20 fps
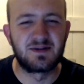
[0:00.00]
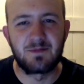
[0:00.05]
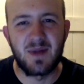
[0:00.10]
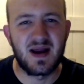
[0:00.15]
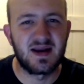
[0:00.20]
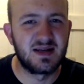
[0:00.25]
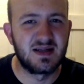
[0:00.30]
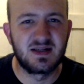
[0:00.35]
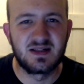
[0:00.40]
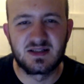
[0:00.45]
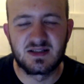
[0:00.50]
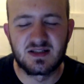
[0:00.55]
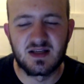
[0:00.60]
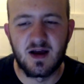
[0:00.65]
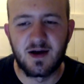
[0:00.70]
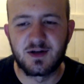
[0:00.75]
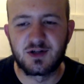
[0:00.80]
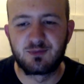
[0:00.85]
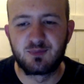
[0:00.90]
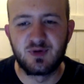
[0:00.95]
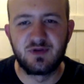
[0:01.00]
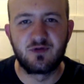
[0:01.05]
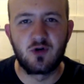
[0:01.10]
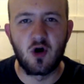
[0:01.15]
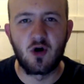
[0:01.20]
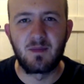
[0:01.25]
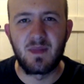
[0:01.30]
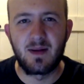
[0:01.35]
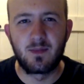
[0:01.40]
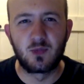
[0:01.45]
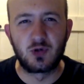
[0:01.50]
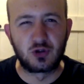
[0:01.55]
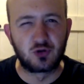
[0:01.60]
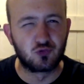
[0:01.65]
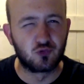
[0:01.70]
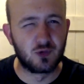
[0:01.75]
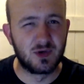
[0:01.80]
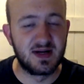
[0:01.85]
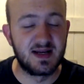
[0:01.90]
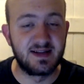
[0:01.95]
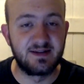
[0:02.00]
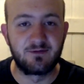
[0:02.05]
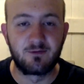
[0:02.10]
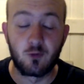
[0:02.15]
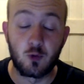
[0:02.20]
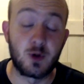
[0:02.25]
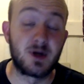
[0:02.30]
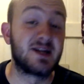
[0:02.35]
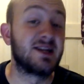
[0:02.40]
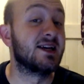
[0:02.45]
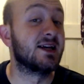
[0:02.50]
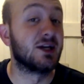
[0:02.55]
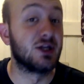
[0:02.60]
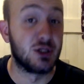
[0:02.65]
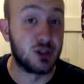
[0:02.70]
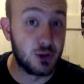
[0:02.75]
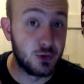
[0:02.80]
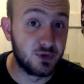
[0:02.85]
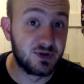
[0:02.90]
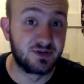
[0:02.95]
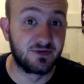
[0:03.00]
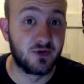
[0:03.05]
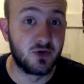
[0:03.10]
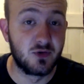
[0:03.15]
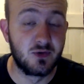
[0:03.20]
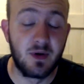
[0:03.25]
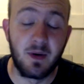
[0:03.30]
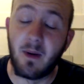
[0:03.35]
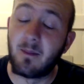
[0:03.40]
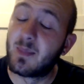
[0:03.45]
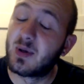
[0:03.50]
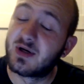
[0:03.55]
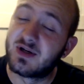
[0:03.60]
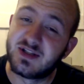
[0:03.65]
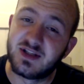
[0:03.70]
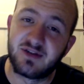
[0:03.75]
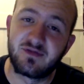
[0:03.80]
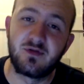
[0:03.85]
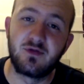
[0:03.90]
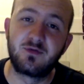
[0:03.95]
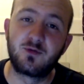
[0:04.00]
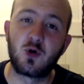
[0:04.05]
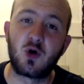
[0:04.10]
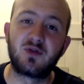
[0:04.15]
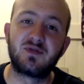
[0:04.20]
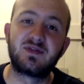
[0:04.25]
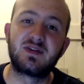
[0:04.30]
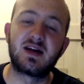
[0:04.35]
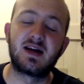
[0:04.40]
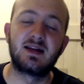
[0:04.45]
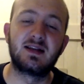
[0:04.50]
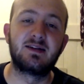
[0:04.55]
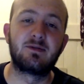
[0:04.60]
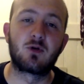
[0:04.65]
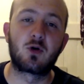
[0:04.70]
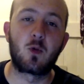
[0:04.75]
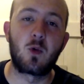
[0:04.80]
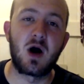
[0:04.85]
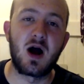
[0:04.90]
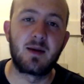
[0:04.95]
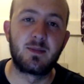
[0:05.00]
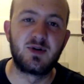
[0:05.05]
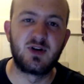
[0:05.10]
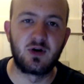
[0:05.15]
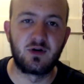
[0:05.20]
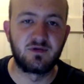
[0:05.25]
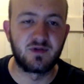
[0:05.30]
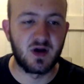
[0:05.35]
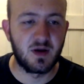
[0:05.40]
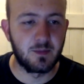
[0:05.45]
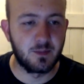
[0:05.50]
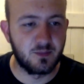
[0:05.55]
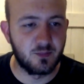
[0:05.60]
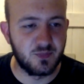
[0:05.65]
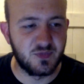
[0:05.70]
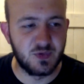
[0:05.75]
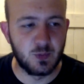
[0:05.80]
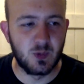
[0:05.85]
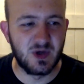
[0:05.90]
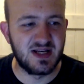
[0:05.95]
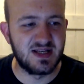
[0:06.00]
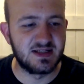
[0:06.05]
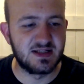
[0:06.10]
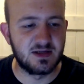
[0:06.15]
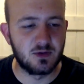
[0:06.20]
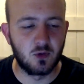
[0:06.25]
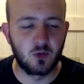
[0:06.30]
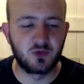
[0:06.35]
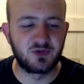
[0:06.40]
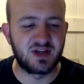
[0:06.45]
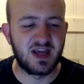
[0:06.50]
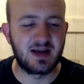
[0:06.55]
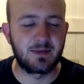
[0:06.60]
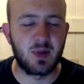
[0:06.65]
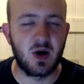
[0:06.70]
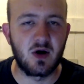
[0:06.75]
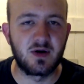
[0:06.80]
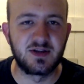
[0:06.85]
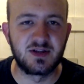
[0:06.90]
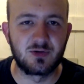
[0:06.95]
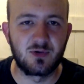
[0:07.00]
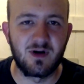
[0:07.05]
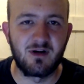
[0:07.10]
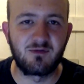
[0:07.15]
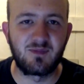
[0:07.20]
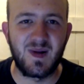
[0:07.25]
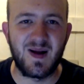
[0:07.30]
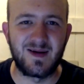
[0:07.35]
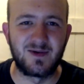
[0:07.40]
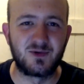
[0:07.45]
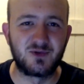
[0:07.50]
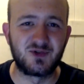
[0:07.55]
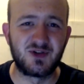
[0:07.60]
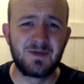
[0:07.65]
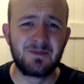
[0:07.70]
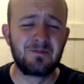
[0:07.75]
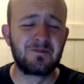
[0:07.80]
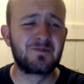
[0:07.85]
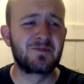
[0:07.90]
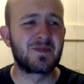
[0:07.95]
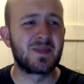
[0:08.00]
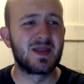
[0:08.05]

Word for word: demanding as such, but you've got to remember it's really freaking useful, because if you've got a daily requirement of win or take part in 12 battles,